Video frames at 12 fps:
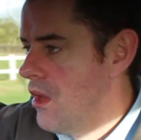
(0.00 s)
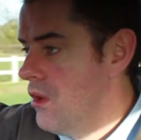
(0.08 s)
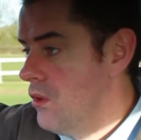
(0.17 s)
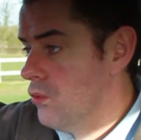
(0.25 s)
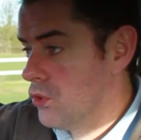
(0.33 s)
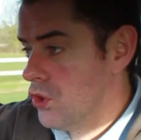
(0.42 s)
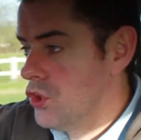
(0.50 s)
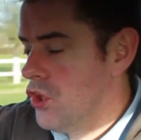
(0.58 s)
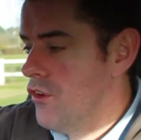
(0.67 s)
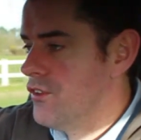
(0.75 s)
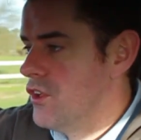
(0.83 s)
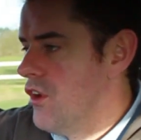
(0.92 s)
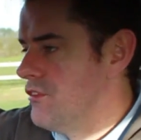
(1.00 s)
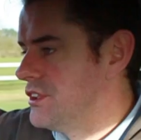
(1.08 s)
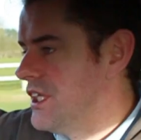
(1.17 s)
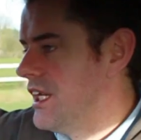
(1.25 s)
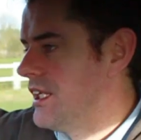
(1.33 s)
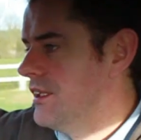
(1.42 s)
We're going to go for an
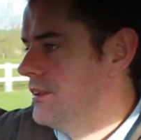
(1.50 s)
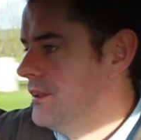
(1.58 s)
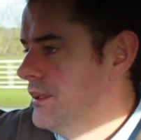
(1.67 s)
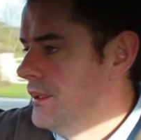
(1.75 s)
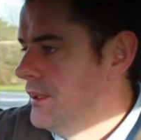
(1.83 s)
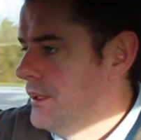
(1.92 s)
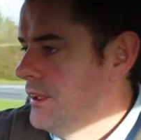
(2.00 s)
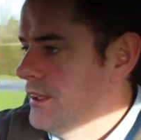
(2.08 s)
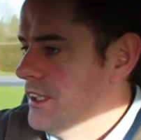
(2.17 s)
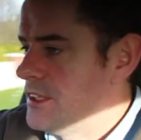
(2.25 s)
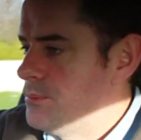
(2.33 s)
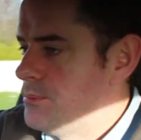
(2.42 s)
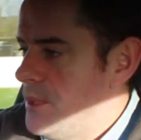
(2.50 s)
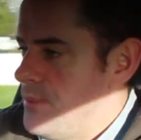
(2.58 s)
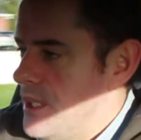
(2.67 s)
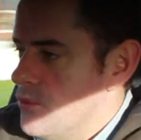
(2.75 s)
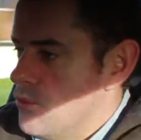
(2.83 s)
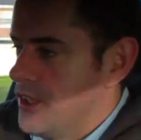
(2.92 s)
overtake, despite
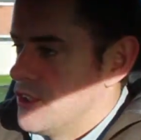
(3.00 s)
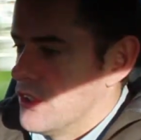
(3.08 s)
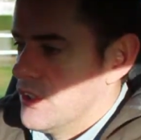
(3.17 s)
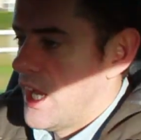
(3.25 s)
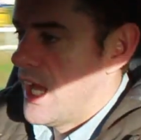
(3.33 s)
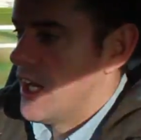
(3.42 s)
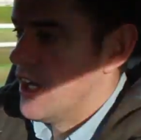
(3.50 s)
being winter and on